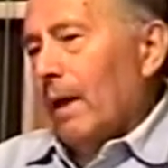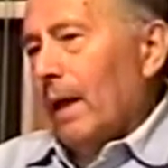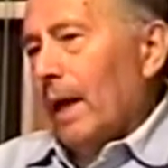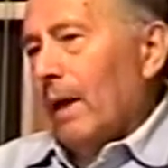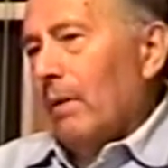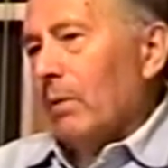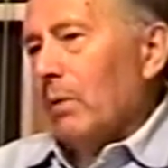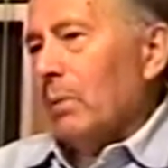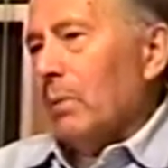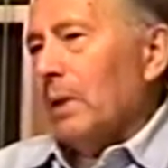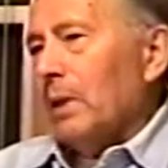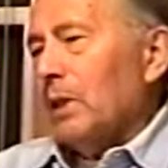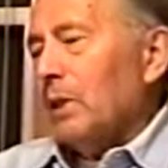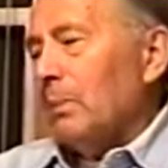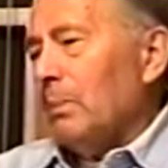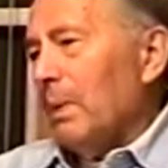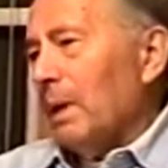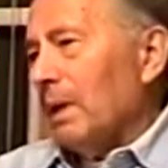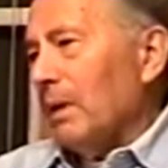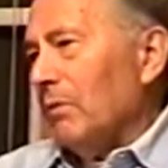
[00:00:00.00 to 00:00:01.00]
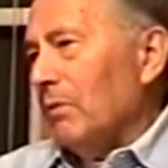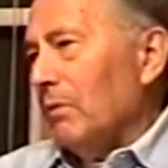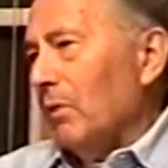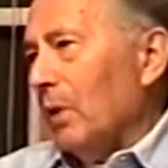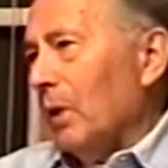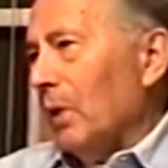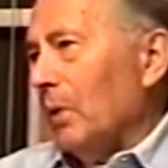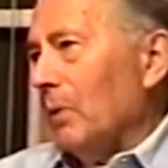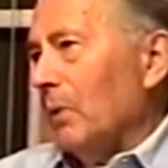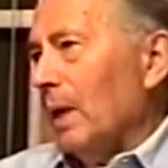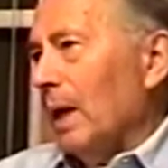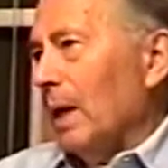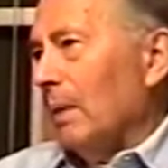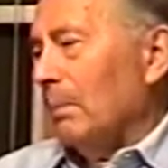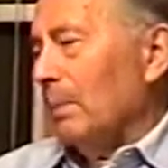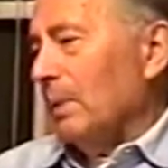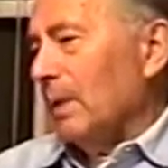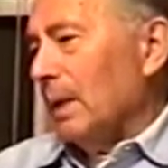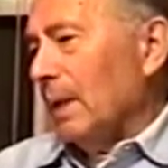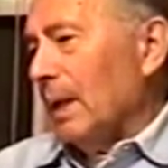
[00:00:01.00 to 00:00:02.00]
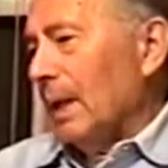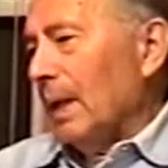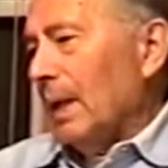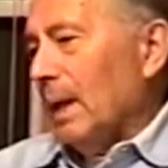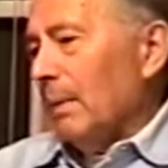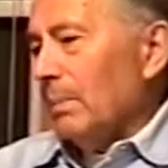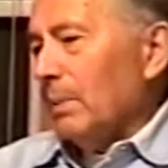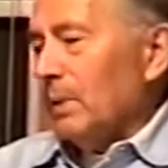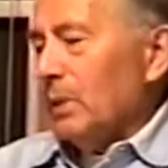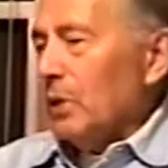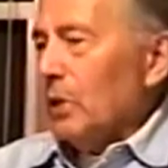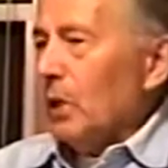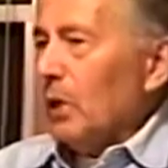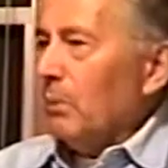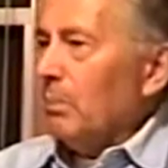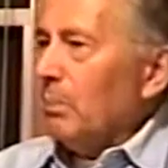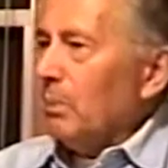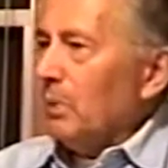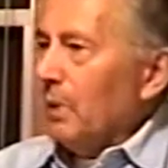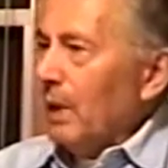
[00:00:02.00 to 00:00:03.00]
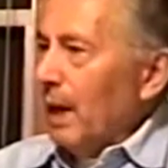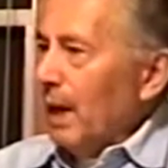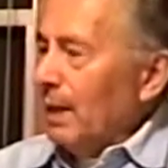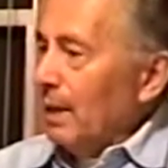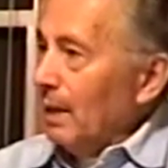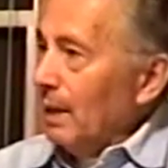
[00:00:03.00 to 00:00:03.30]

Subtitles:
Everyone expected Father Alban to get up and start praying.